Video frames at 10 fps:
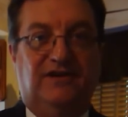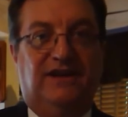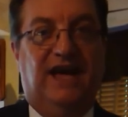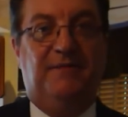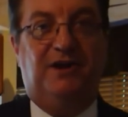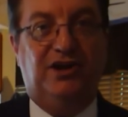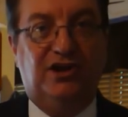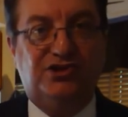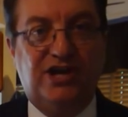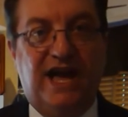got my
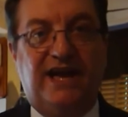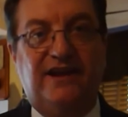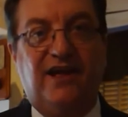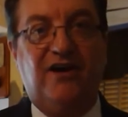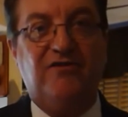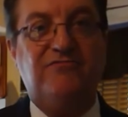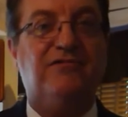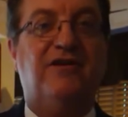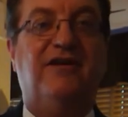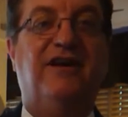little jacket on
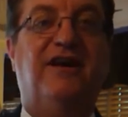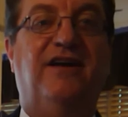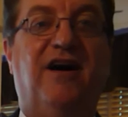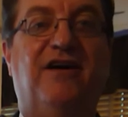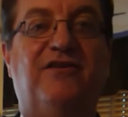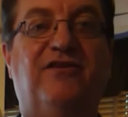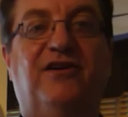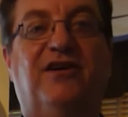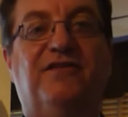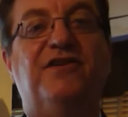in honor
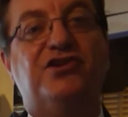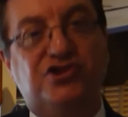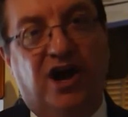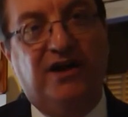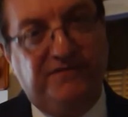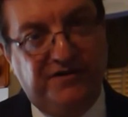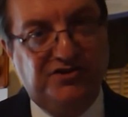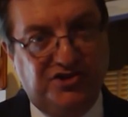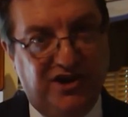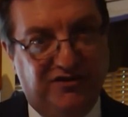of John
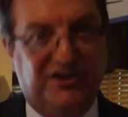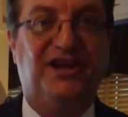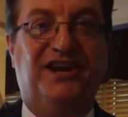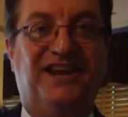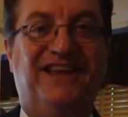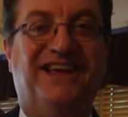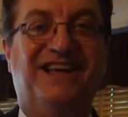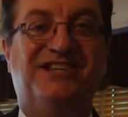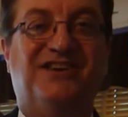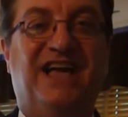Fitzgerald Kennedy.
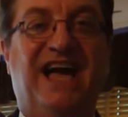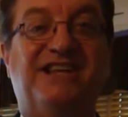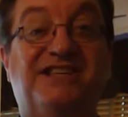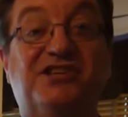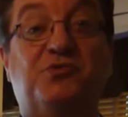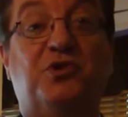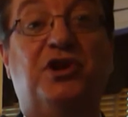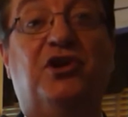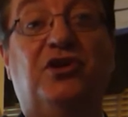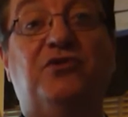So guys, this will
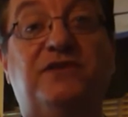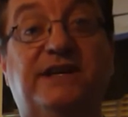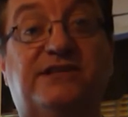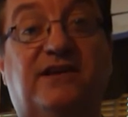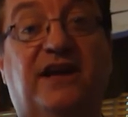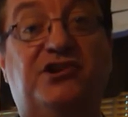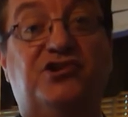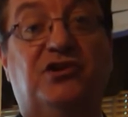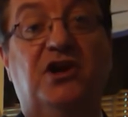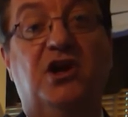conclude this
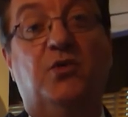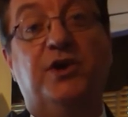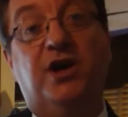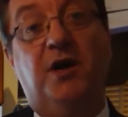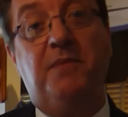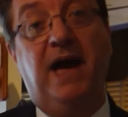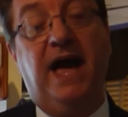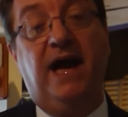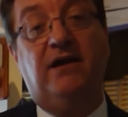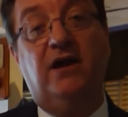lecture. We come
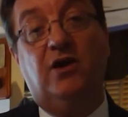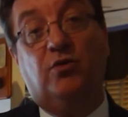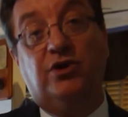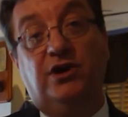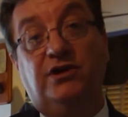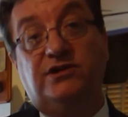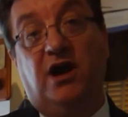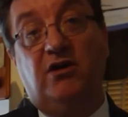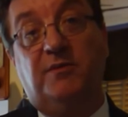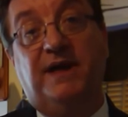back, we're going to
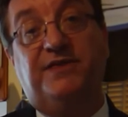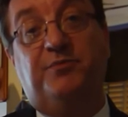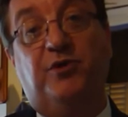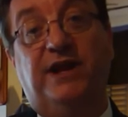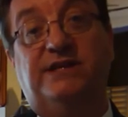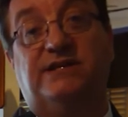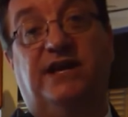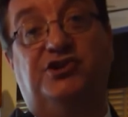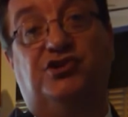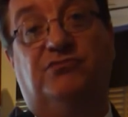talk about the
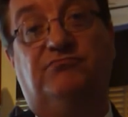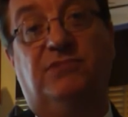predecessor,